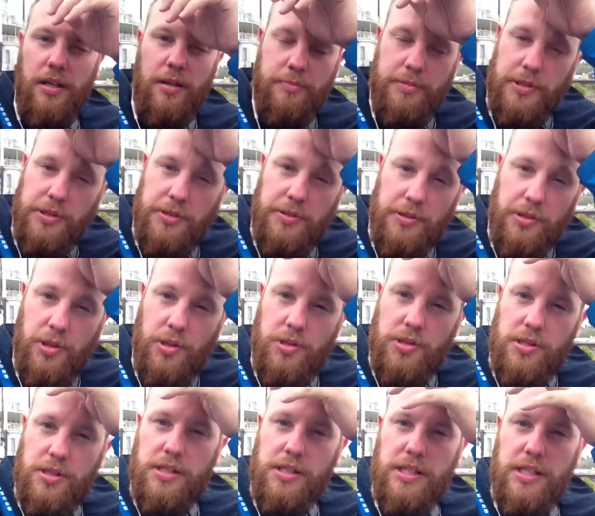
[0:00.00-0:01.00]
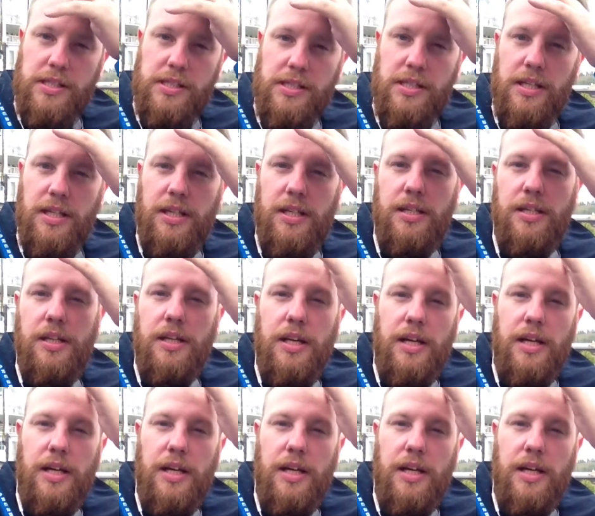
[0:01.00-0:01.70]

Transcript: up to Dawson City,